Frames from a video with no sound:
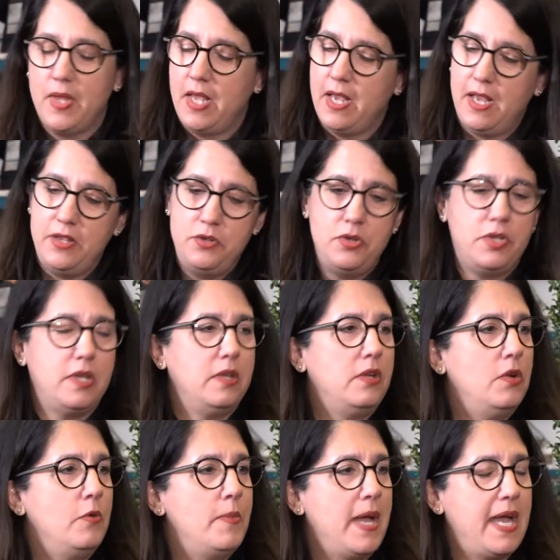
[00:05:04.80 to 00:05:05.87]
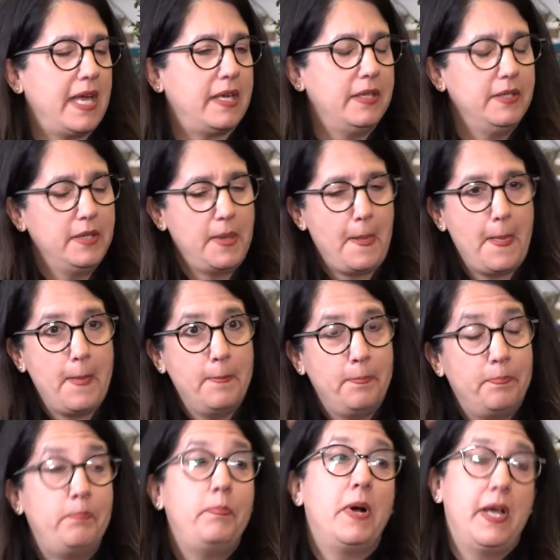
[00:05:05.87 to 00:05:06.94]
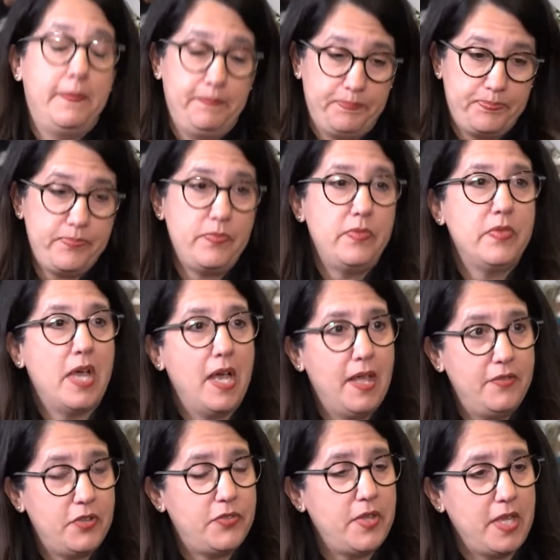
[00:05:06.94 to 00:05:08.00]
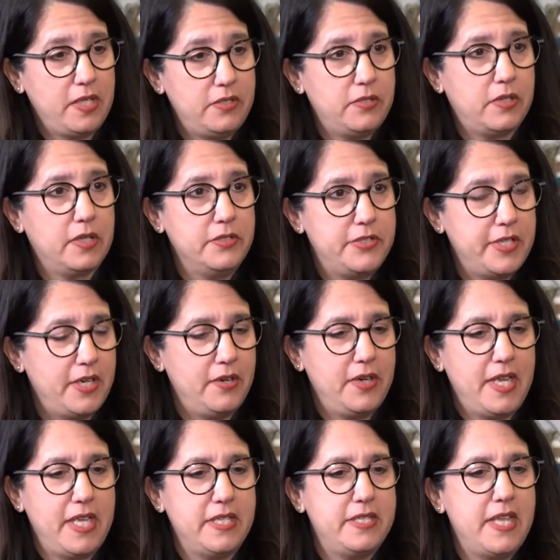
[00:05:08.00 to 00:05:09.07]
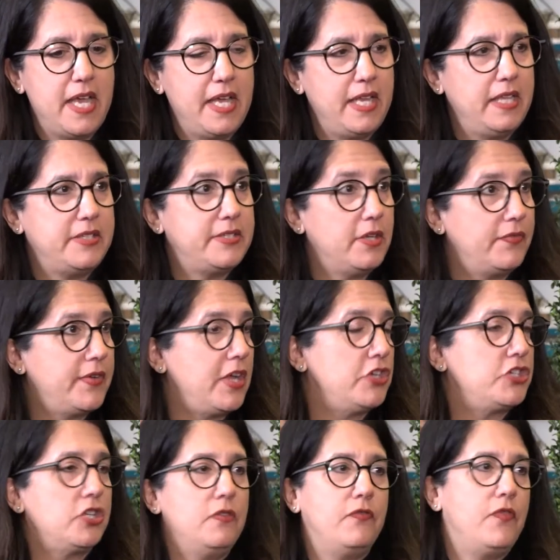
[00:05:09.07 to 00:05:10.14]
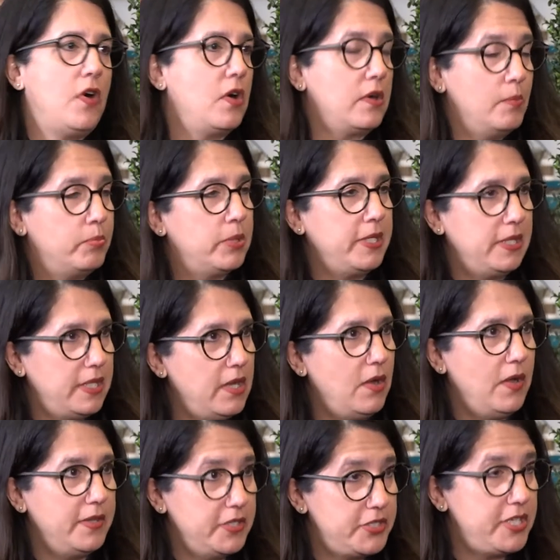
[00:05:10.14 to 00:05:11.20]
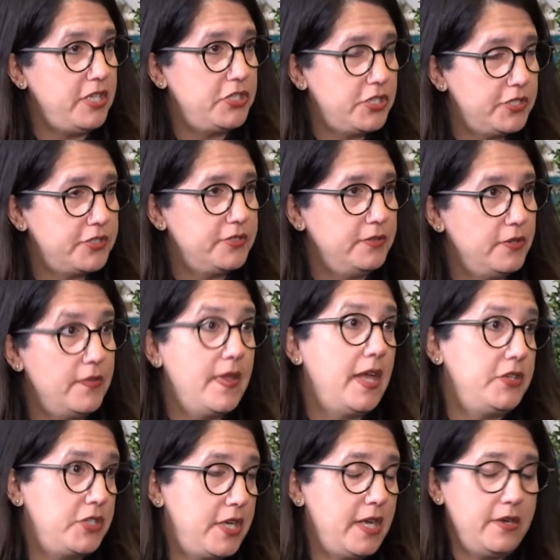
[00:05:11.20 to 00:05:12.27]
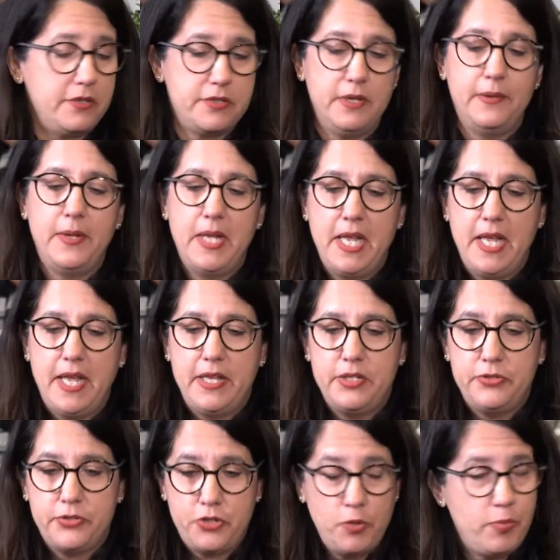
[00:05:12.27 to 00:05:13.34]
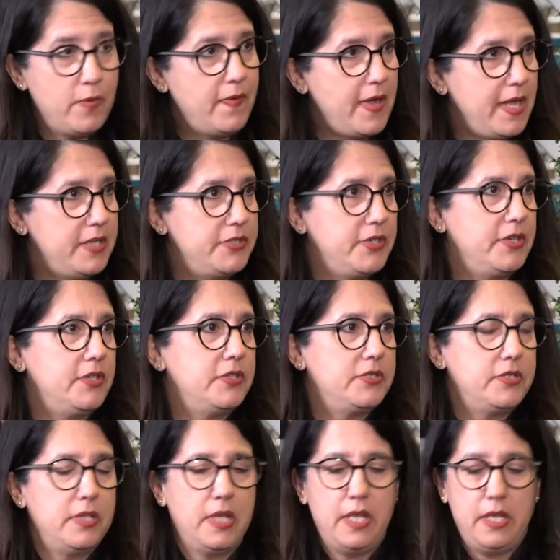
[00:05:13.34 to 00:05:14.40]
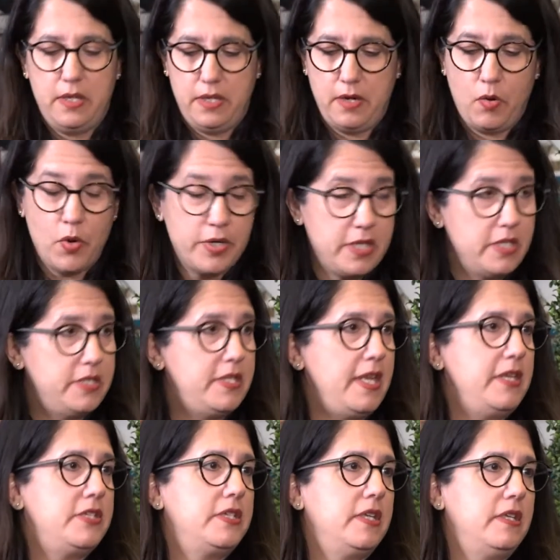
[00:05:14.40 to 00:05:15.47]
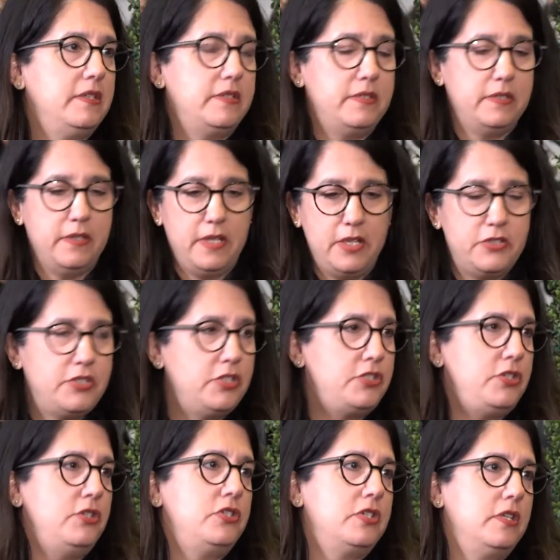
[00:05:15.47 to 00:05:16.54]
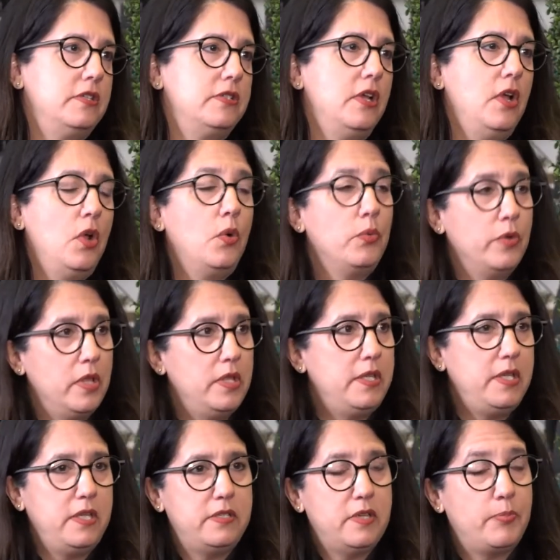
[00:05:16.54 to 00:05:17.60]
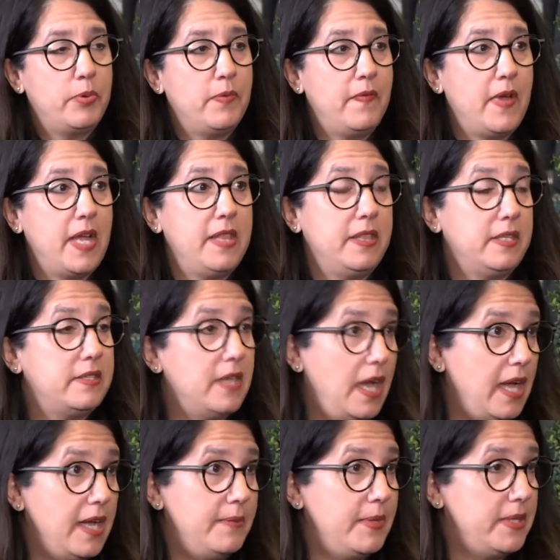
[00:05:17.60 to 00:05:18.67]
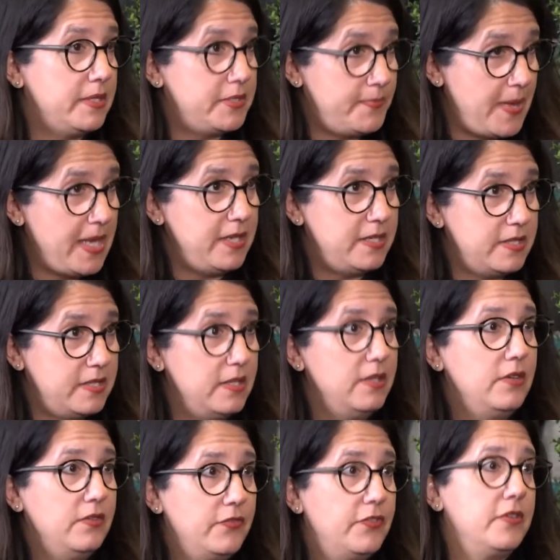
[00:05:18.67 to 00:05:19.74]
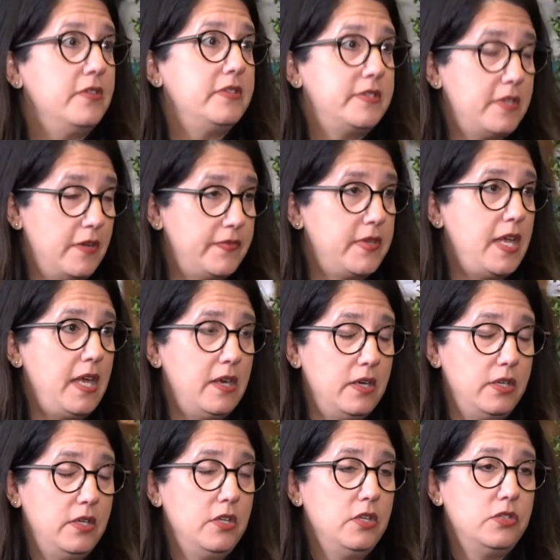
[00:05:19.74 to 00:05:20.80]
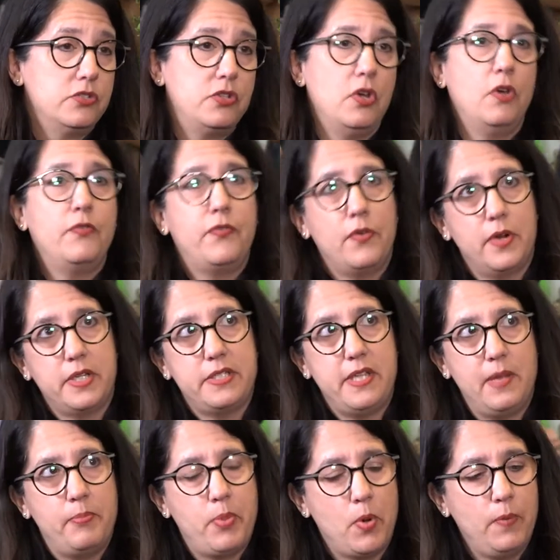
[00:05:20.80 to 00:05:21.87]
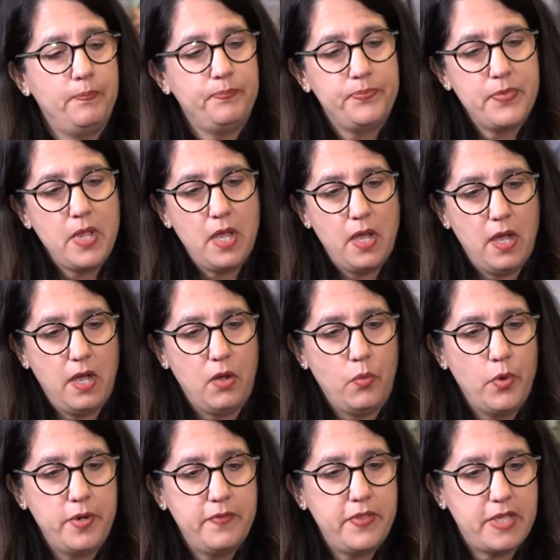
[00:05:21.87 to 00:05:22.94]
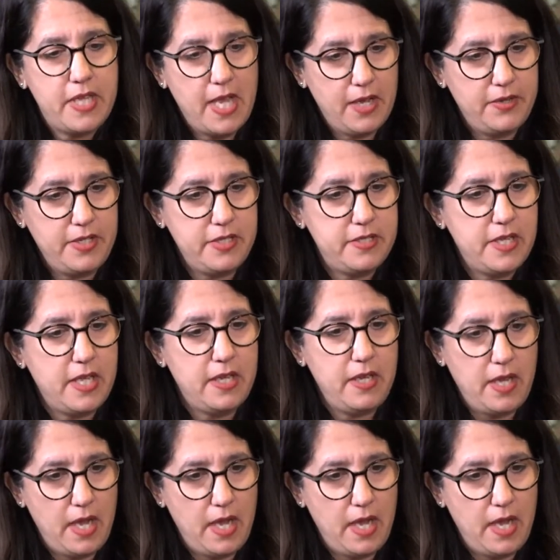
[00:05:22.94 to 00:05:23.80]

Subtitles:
and you could go back. But the other thing to consider is that self-care shouldn't fall completely on the teachers or the educators. Supervisors, organizations, institutions really need to provide the time and the space for the self-care. So for example, one of the counties that,